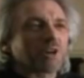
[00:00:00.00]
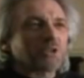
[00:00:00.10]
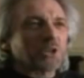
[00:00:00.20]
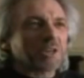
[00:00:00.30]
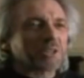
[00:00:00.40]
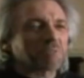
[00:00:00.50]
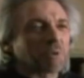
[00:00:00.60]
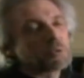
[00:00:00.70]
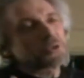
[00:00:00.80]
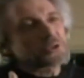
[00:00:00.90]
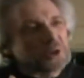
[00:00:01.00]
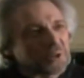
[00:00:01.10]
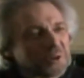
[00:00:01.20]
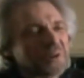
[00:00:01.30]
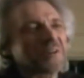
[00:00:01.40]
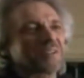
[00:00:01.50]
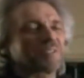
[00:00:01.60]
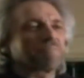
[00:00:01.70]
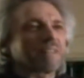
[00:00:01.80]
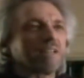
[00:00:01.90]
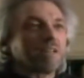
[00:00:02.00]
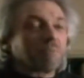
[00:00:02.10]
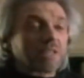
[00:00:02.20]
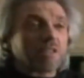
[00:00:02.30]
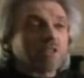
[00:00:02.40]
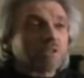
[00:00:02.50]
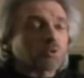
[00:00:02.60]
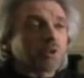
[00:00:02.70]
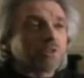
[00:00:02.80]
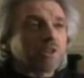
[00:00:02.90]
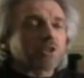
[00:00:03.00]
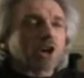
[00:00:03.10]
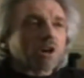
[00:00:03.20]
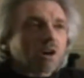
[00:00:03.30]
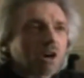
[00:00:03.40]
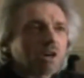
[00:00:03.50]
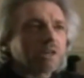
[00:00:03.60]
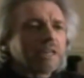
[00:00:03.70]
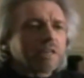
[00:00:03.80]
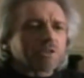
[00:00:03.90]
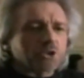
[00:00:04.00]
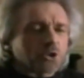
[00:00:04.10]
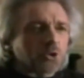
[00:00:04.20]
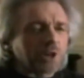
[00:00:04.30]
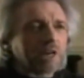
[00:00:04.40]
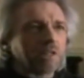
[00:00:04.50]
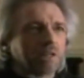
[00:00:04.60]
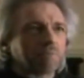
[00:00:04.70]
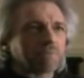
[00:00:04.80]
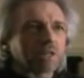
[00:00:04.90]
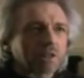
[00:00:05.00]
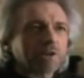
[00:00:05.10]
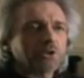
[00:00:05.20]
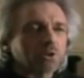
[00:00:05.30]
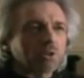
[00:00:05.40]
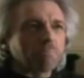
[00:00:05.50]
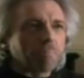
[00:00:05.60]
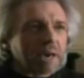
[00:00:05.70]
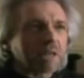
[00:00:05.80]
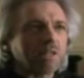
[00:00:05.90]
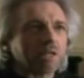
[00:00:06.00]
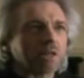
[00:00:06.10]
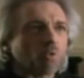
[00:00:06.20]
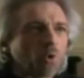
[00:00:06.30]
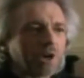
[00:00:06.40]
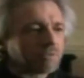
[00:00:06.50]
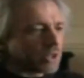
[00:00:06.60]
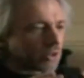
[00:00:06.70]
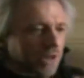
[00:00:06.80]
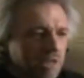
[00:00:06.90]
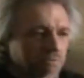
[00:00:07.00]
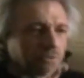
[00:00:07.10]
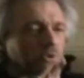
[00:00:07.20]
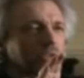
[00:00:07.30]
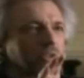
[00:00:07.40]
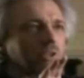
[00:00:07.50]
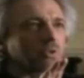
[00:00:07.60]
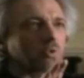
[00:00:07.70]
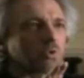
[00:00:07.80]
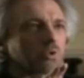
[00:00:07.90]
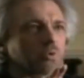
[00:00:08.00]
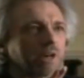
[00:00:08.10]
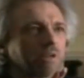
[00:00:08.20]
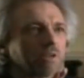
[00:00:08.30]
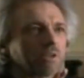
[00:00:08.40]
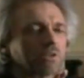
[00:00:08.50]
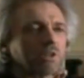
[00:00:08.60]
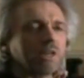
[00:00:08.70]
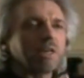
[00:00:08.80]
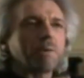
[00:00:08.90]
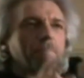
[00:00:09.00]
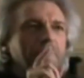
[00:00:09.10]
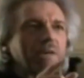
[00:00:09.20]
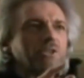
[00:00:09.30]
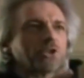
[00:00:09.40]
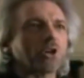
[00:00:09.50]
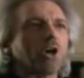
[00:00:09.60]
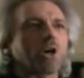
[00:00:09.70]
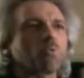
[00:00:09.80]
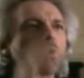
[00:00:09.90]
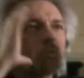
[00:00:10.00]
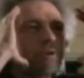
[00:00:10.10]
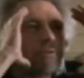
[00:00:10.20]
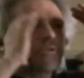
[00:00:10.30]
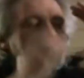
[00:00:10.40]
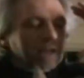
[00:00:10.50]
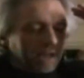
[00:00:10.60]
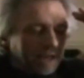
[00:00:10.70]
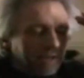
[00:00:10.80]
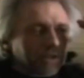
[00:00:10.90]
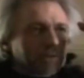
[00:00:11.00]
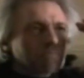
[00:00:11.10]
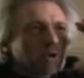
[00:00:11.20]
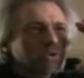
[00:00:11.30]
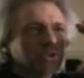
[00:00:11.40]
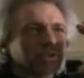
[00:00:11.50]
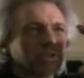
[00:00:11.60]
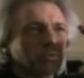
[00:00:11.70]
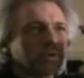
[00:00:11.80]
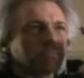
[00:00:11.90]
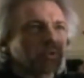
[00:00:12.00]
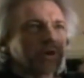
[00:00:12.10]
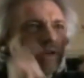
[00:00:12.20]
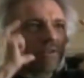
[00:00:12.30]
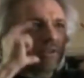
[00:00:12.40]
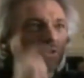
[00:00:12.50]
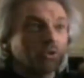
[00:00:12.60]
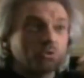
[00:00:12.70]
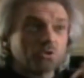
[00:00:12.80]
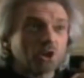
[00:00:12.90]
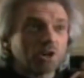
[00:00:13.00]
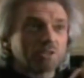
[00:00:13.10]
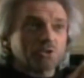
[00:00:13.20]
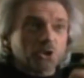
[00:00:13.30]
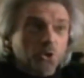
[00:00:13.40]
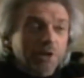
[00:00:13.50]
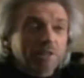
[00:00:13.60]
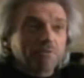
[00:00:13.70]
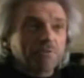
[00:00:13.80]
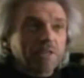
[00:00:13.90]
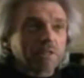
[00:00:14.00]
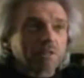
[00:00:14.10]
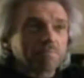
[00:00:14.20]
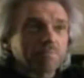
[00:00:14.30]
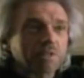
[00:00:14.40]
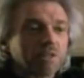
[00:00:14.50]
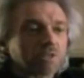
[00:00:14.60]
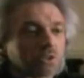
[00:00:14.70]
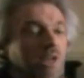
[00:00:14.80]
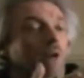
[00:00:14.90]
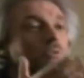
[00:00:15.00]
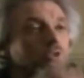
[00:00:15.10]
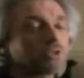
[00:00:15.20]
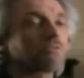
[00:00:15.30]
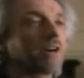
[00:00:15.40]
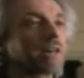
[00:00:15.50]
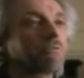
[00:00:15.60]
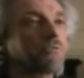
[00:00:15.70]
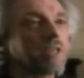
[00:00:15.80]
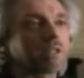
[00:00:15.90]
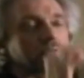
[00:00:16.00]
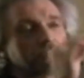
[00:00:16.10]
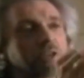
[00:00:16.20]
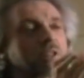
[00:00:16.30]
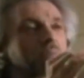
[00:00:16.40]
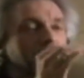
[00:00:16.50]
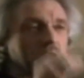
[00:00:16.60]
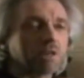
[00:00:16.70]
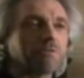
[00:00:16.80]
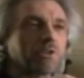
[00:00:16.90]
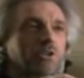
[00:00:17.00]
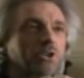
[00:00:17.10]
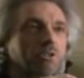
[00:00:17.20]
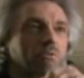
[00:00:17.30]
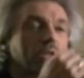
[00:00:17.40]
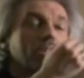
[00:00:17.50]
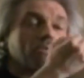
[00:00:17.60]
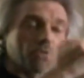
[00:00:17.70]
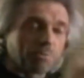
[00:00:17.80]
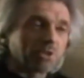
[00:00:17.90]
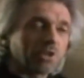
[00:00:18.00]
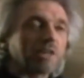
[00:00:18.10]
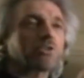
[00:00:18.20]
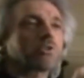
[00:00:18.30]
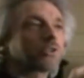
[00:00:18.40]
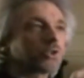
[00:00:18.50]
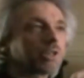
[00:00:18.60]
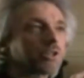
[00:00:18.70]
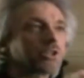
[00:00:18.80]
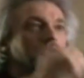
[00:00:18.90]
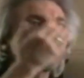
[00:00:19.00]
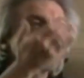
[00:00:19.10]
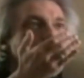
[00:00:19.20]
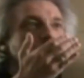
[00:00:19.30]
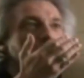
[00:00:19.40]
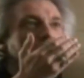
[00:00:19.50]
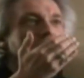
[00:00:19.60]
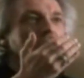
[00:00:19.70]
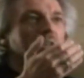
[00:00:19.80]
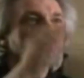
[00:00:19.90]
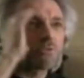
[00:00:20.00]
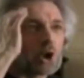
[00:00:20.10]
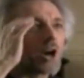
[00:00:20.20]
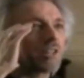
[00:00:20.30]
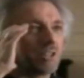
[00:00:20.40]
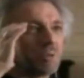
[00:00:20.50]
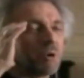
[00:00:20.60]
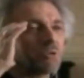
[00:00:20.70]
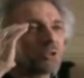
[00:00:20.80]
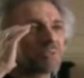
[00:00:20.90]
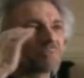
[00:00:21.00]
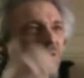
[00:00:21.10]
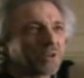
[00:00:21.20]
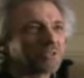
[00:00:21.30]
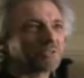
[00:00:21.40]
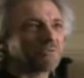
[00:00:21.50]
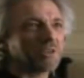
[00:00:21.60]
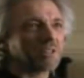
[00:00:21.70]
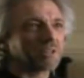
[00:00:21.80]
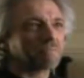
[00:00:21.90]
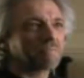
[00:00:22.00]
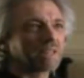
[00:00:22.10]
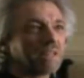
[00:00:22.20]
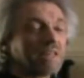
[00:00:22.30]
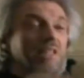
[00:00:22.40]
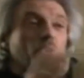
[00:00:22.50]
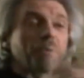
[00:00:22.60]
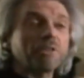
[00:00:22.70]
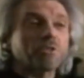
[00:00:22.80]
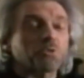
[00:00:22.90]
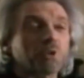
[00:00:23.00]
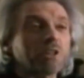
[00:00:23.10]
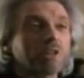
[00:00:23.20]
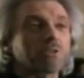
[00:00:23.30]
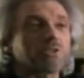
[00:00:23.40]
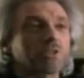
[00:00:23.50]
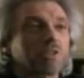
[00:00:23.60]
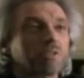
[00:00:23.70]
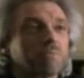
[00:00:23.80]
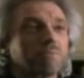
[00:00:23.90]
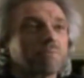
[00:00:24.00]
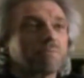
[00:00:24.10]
of our chest. But we'll just call it our heart, because that's what it does. Our heart is creating electrical and magnetic waves that are influencing the world around us based on what we think and the emotion that we breathe into those thoughts to create the feeling. So now we've just defined feeling. Feeling, by definition, from the Sanskrit tradition, is the union of thought and emotion, creates the feeling. Now what makes this really interesting